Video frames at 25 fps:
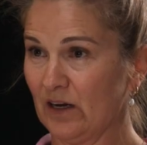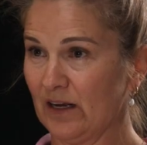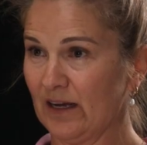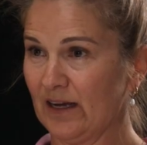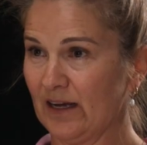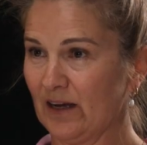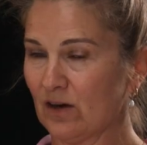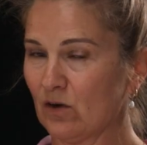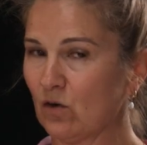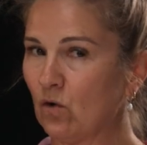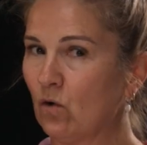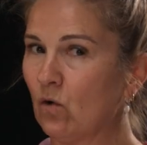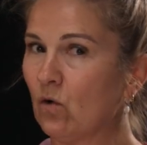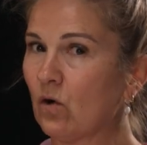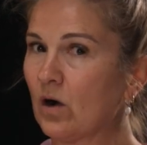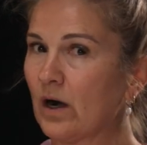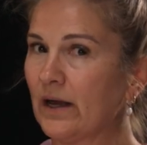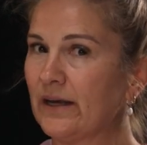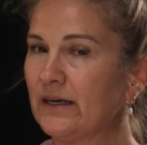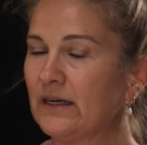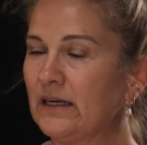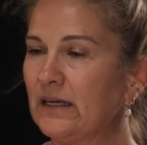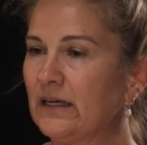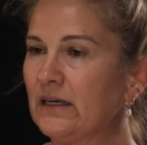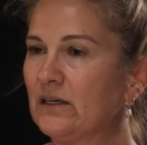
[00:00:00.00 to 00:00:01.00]
down or I
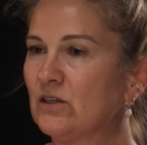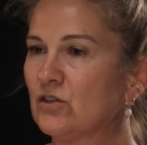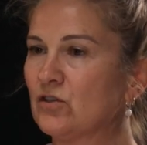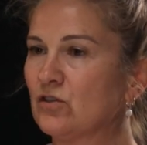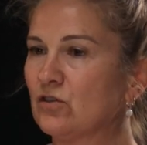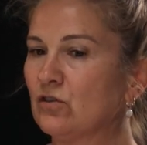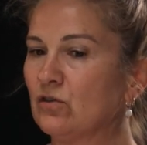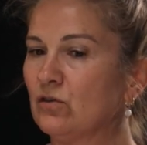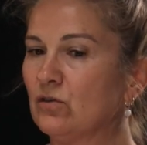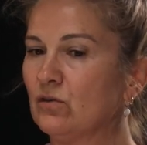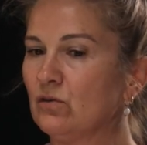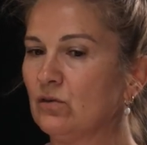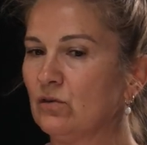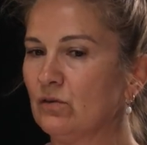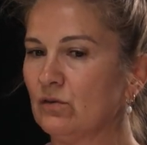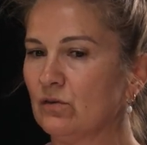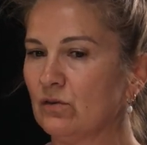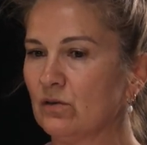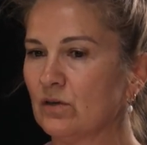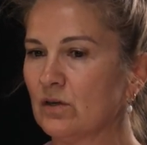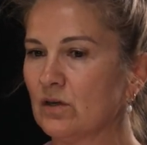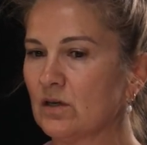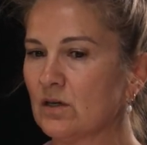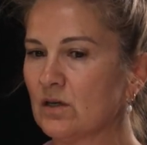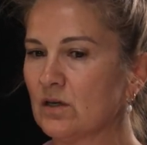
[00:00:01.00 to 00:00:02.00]
need to
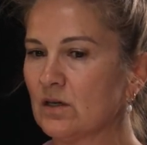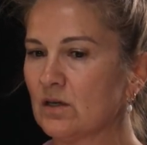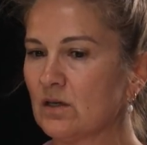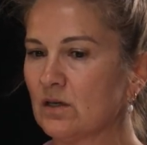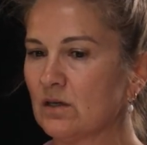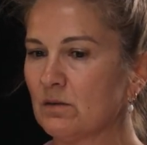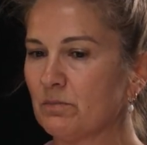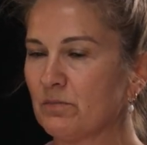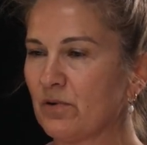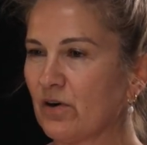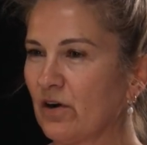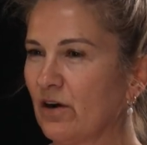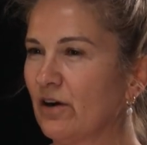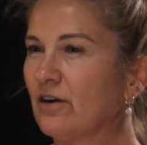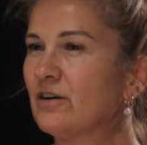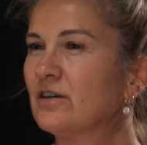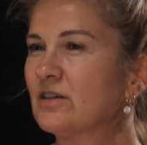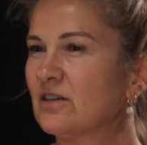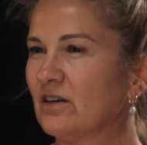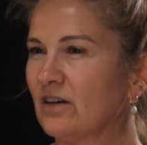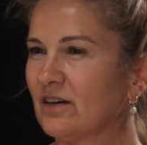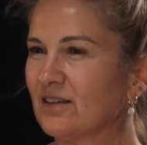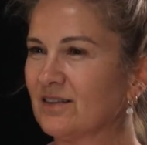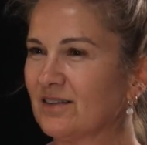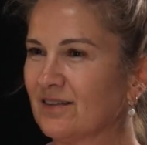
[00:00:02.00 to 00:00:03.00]

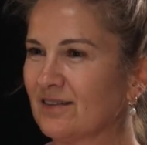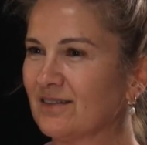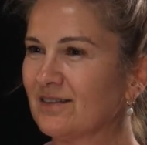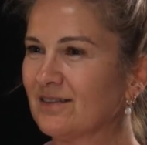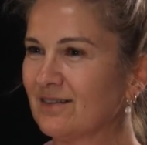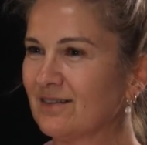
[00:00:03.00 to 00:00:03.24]
prioritise